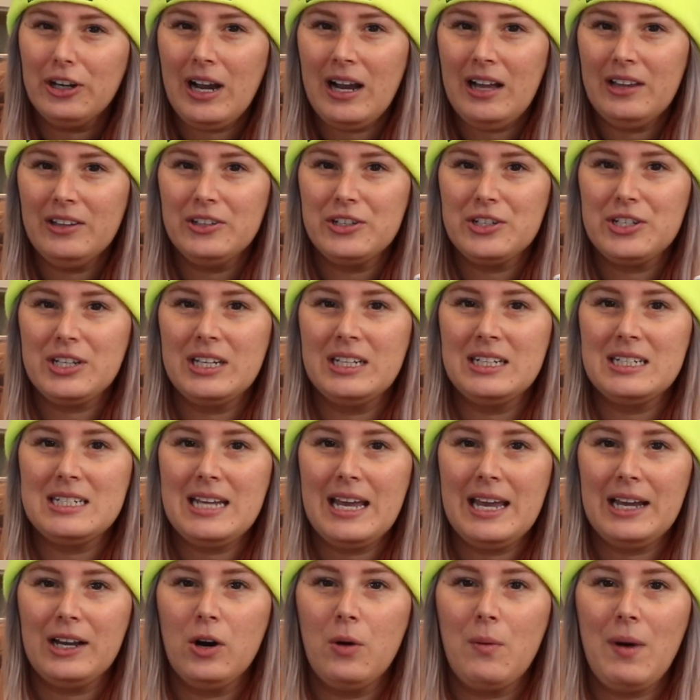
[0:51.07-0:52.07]
colors can
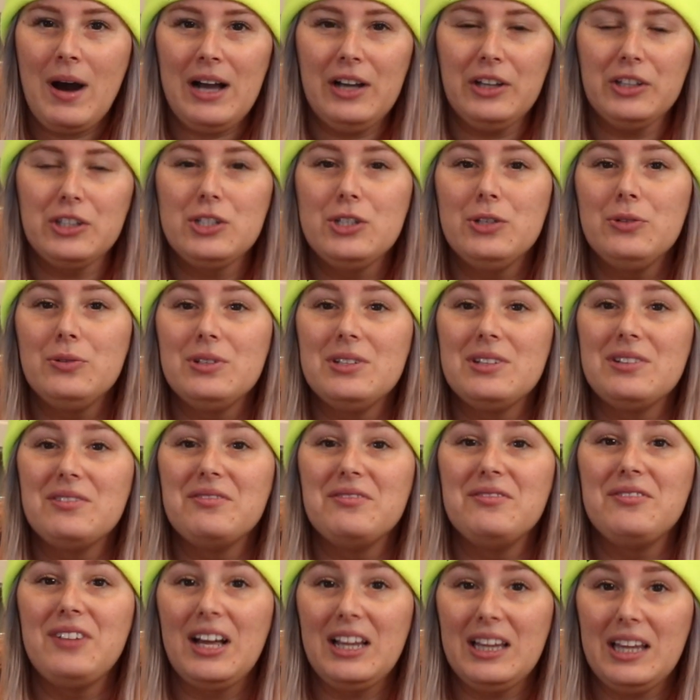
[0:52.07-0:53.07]
take a while to
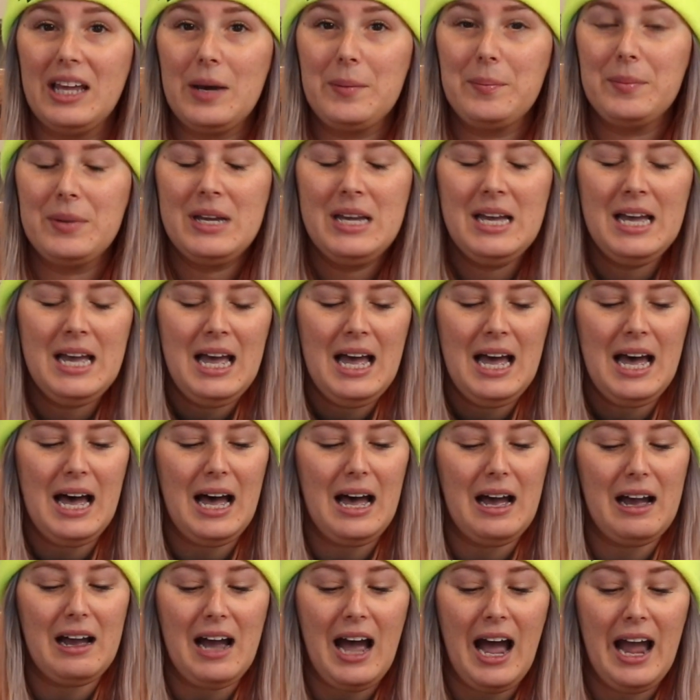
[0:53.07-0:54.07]
develop.
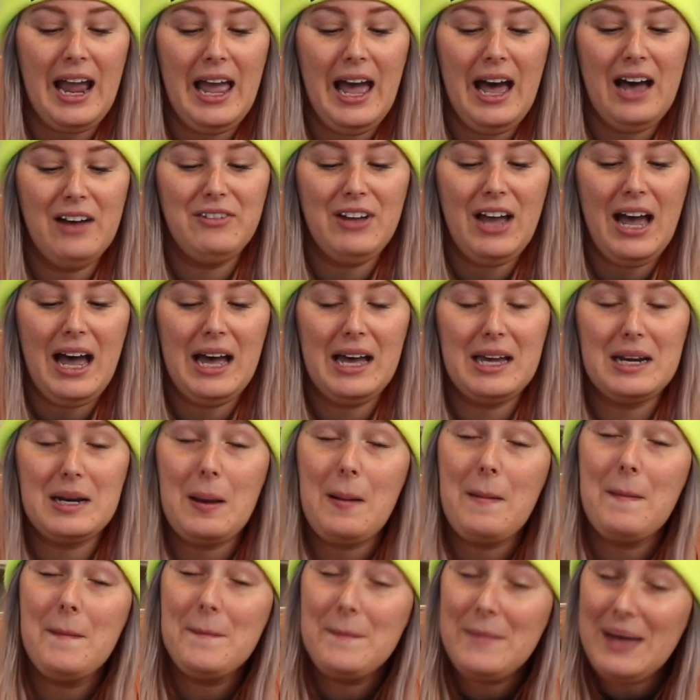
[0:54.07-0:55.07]
I have had
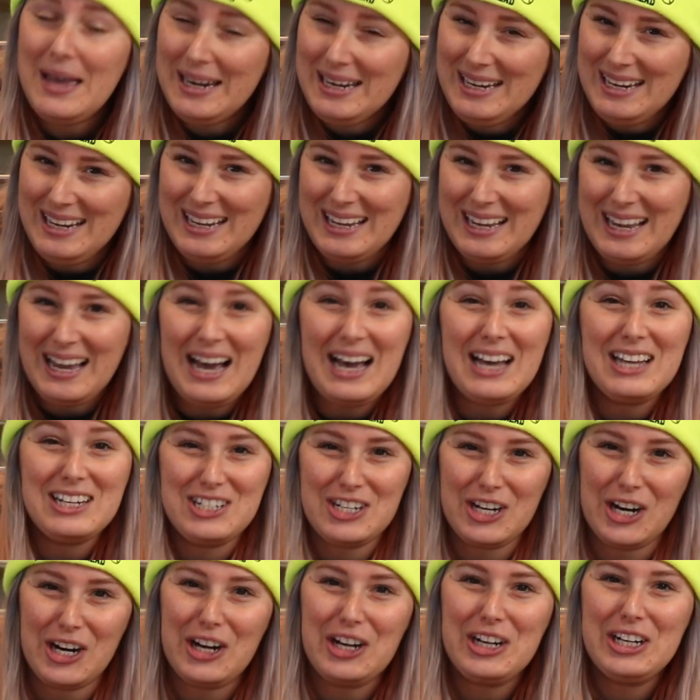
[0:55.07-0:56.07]
many a
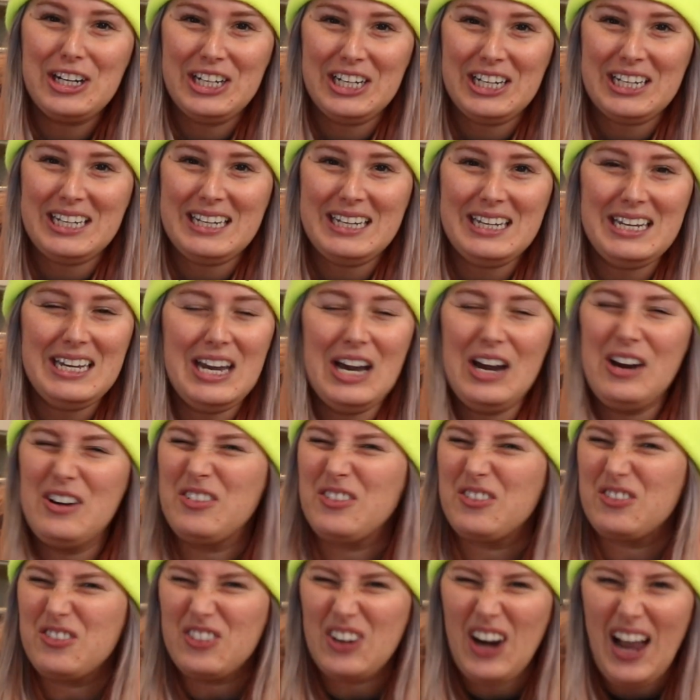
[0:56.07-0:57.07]
dark cookie,
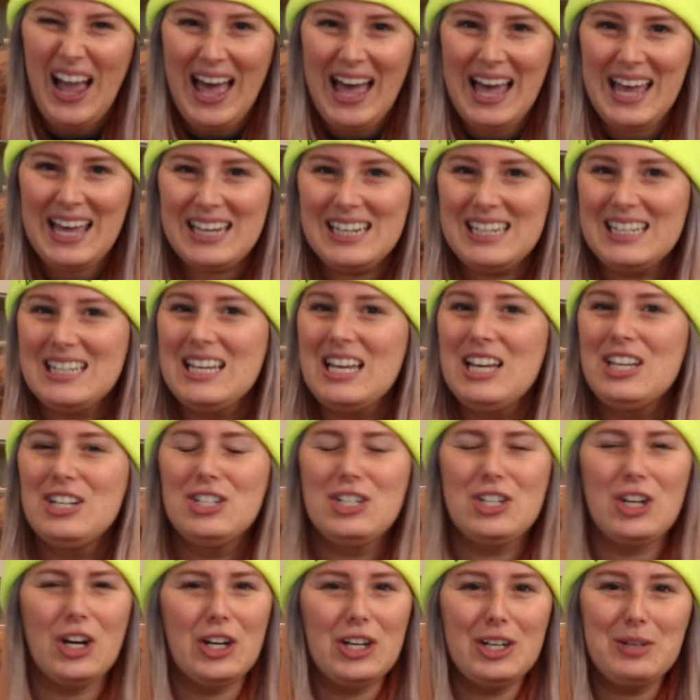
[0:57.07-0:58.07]
red,
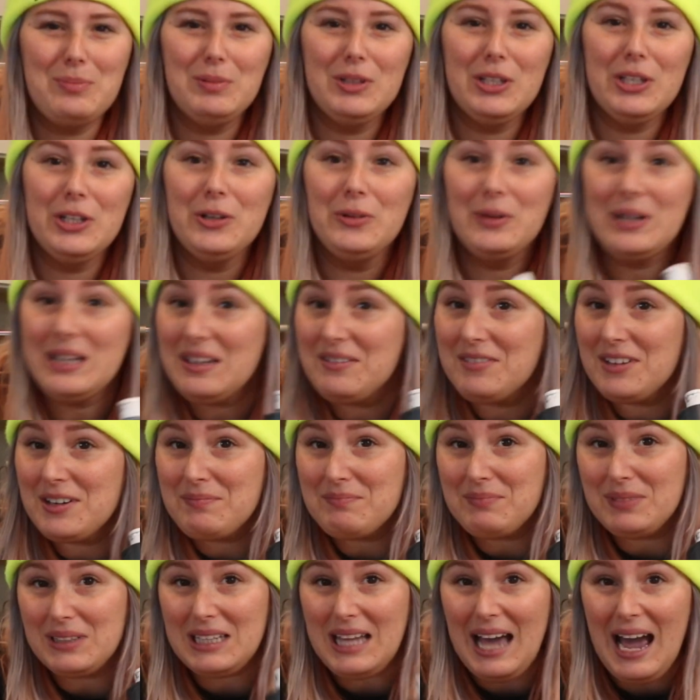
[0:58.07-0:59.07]
dark blue, even
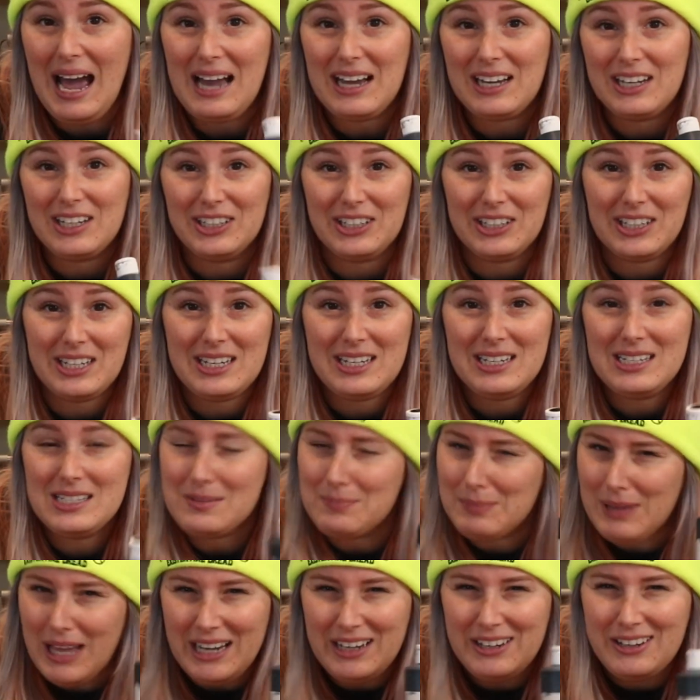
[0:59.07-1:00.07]
black cookies.
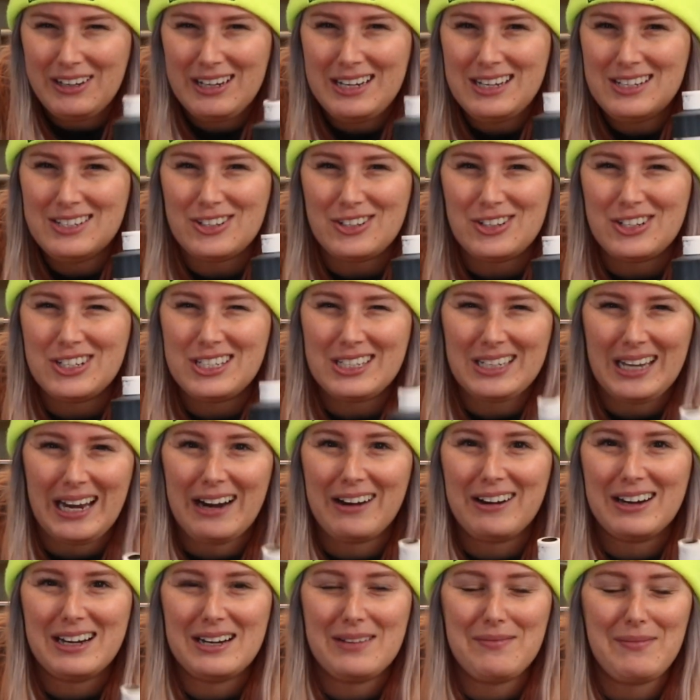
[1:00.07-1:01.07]
Black cookies are
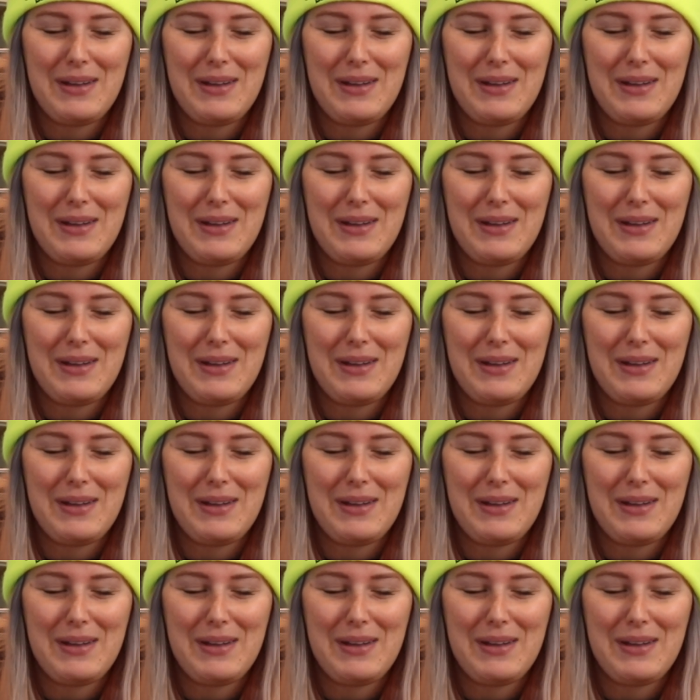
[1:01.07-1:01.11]
scary to